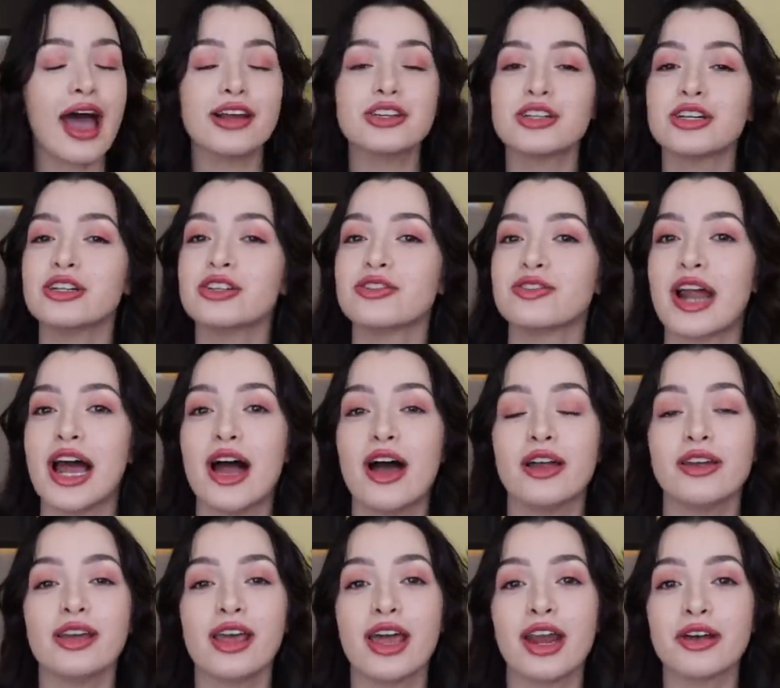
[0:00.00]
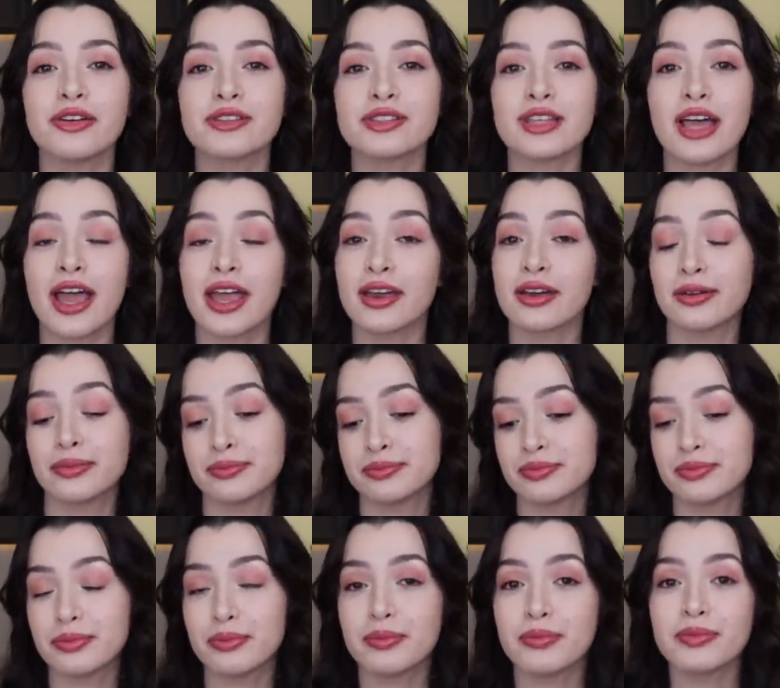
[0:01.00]
I turned around and I was like,
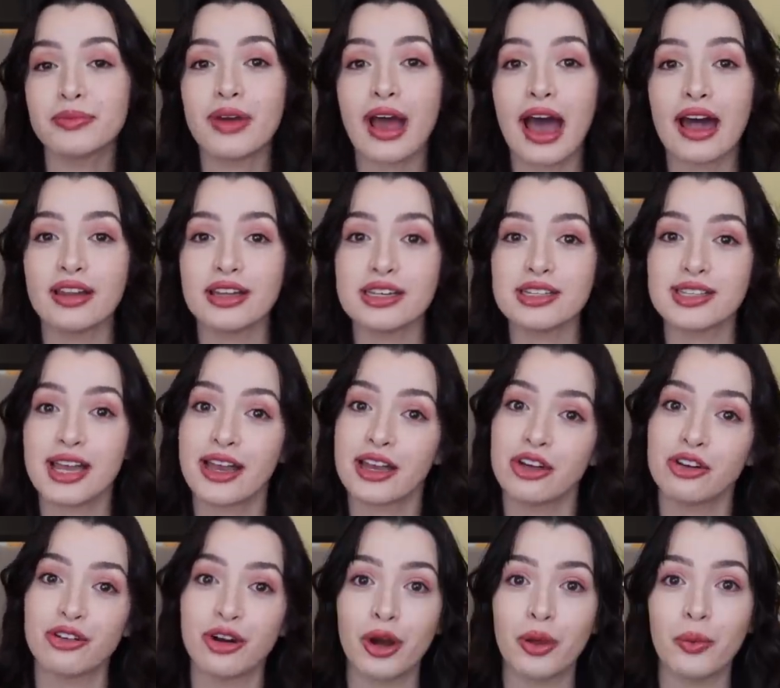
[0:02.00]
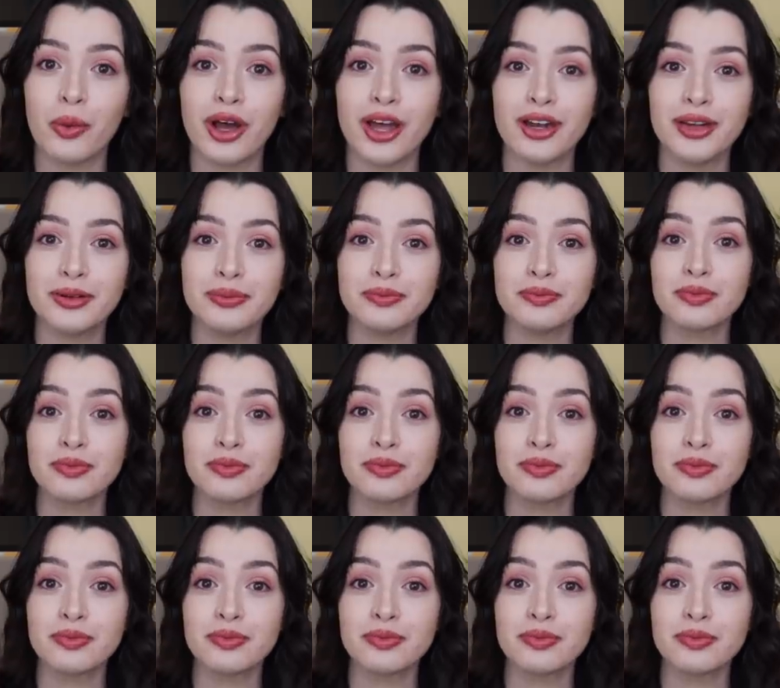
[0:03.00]
at least I can grow one.